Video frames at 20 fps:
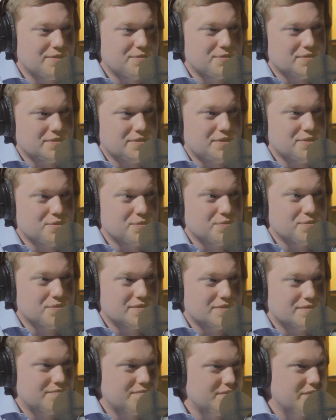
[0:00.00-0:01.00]

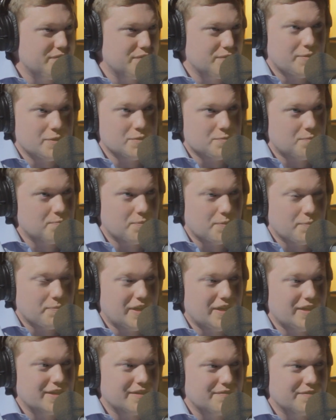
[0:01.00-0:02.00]
knows if somebody's been
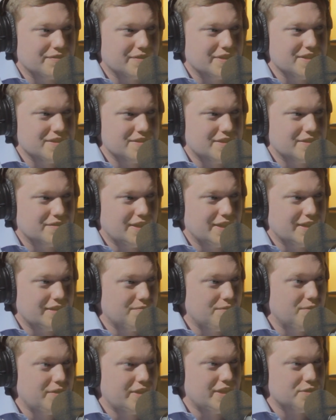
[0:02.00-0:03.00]
preparing for this, they're
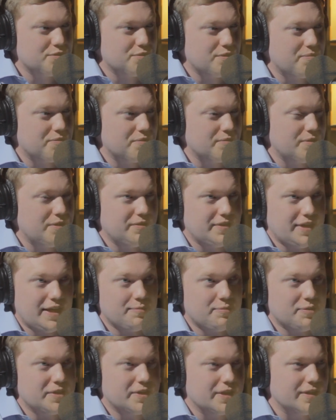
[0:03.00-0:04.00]
like, okay, they swept the road,
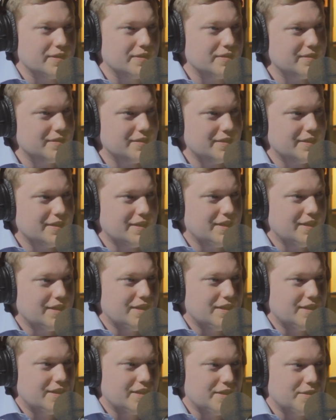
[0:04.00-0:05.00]
now put it in.
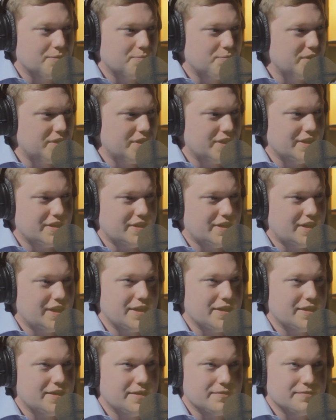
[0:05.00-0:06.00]
Put it in the
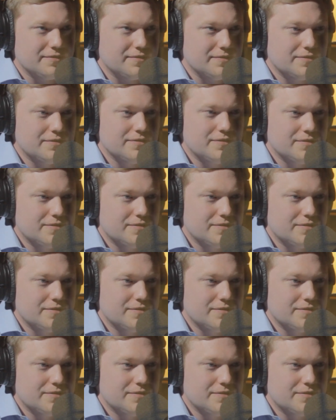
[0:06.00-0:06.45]
day of.